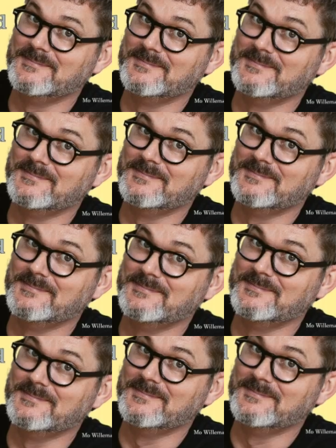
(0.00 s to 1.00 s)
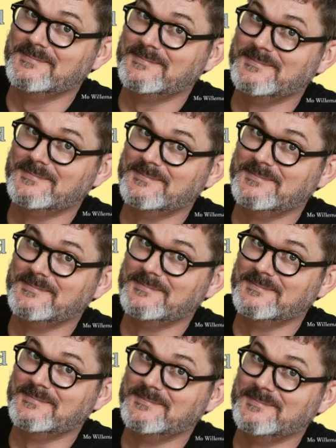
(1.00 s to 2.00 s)
Someone draws us?
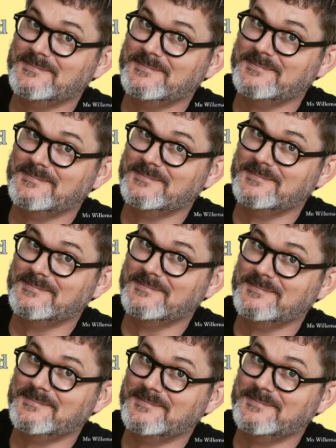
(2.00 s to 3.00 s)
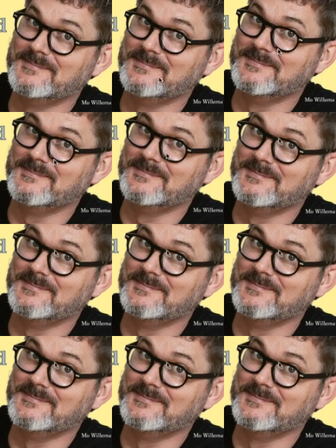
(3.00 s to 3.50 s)
That's silly.